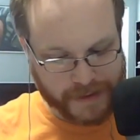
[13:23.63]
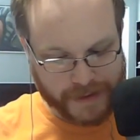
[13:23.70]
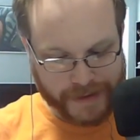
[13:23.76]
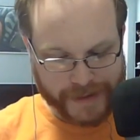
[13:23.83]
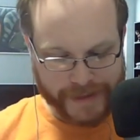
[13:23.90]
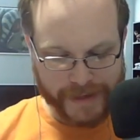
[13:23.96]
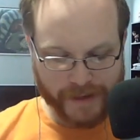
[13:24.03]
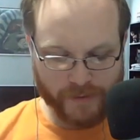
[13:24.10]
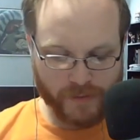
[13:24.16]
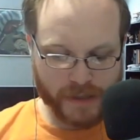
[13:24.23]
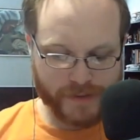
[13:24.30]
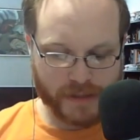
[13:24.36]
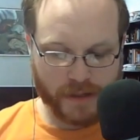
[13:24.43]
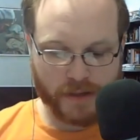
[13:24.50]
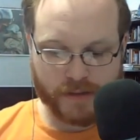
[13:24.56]
again, we've
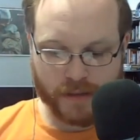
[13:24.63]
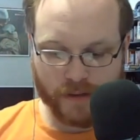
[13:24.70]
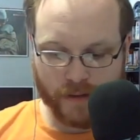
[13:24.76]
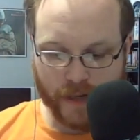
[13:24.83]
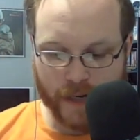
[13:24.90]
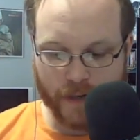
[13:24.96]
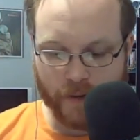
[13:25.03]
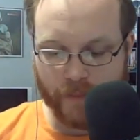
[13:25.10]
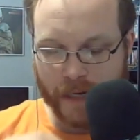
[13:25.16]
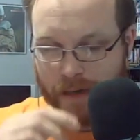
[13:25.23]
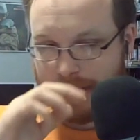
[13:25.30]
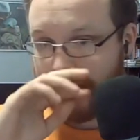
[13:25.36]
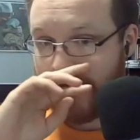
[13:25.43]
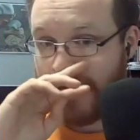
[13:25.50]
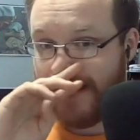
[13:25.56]
talked a lot about,
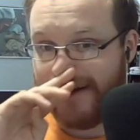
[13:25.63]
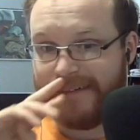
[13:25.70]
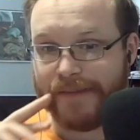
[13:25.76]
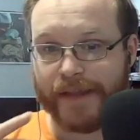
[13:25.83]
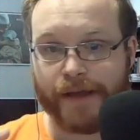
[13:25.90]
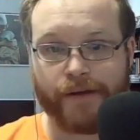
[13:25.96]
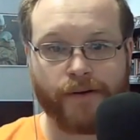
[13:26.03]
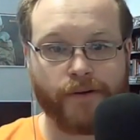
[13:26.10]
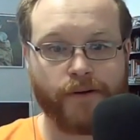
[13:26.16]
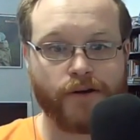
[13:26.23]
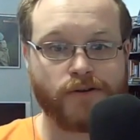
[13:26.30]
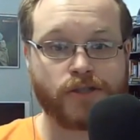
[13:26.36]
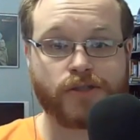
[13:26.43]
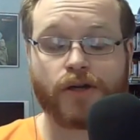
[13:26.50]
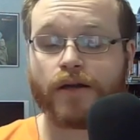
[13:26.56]
you know, how they are
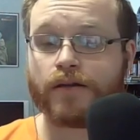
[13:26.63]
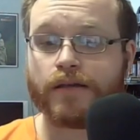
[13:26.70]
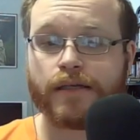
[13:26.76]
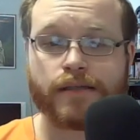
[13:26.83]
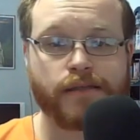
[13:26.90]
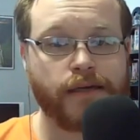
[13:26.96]
struggling.